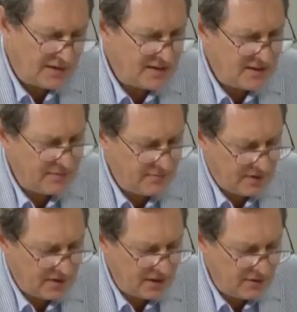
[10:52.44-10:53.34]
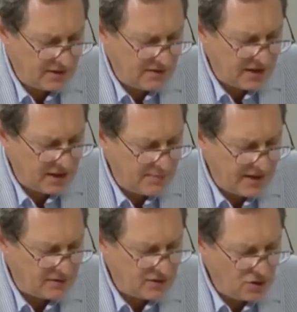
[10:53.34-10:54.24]
Let's go on and think
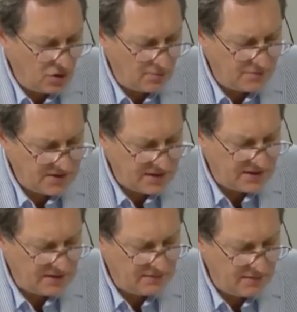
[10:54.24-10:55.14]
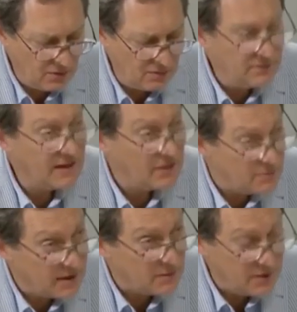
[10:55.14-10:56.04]
about jobs that involve
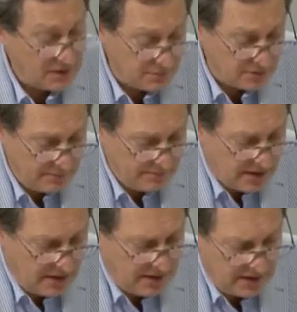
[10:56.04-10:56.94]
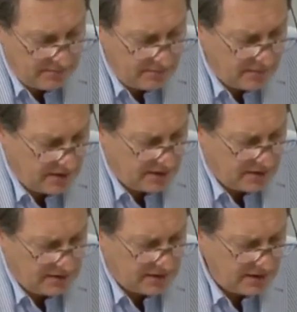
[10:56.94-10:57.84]
helping people.
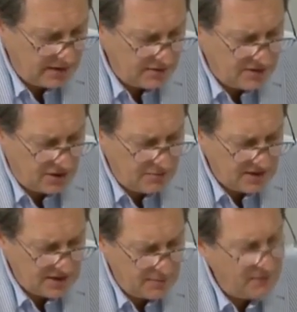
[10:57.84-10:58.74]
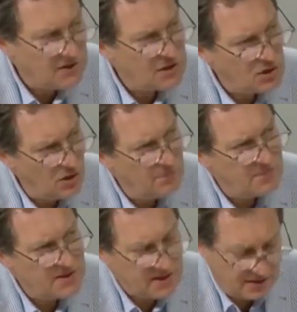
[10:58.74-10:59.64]
Can you tell me some of the
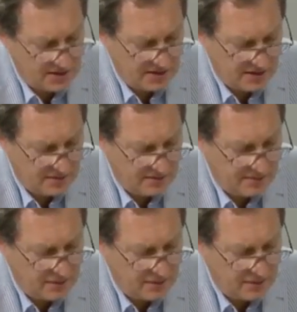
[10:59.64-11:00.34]
jobs that